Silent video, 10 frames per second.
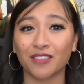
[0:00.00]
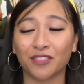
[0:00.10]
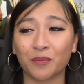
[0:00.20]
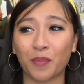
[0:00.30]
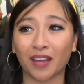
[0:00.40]

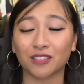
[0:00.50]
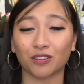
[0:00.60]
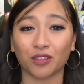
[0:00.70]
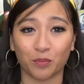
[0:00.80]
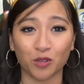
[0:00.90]
the bags that
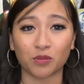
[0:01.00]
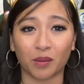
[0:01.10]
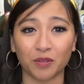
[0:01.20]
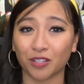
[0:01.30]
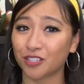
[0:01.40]
are the most
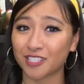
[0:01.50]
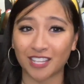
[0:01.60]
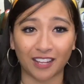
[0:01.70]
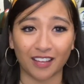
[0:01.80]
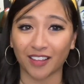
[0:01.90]
popular
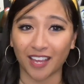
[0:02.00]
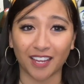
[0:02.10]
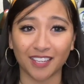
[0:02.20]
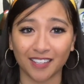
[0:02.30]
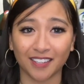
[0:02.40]
sell out
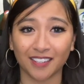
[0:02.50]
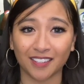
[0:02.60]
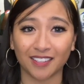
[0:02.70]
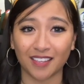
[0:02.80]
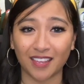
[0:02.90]
like
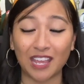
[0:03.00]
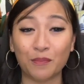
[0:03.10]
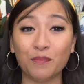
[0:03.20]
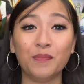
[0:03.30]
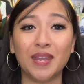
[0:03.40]

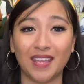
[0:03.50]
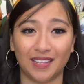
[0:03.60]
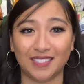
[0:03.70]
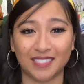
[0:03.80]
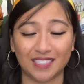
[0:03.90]
in
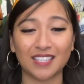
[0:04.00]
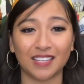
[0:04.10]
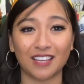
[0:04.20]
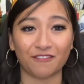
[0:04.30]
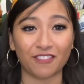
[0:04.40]
minutes,
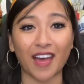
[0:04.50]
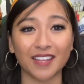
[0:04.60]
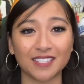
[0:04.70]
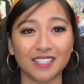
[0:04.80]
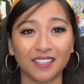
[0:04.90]
if
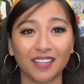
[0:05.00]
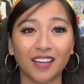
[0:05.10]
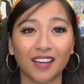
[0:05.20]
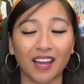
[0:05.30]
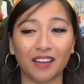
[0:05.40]
that.
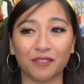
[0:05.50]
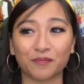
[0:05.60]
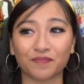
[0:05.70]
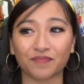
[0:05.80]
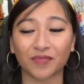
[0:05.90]

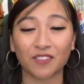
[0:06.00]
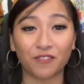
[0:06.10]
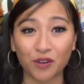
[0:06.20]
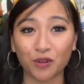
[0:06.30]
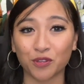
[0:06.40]

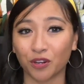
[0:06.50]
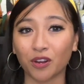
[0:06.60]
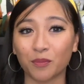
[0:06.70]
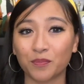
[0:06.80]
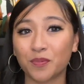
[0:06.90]
Funko
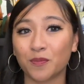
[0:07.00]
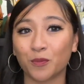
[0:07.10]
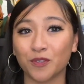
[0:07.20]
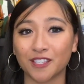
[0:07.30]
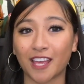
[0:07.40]
Europe
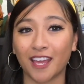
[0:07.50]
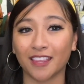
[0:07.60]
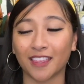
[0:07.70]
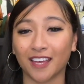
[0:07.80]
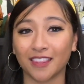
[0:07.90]
was
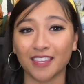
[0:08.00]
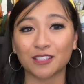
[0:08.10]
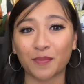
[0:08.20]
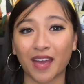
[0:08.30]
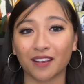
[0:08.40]
saying that
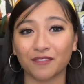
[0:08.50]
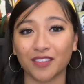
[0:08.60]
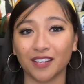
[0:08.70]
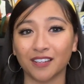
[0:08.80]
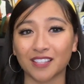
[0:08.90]
this bag of
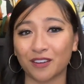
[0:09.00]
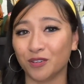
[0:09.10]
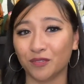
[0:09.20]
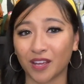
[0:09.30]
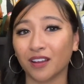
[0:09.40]
theirs, I don't
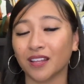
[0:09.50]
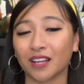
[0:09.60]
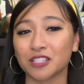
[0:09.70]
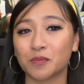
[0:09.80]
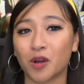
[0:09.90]
know if they got like
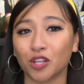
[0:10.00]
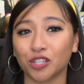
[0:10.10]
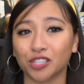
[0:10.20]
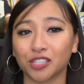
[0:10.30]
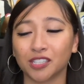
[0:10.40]
a
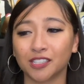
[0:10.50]
smaller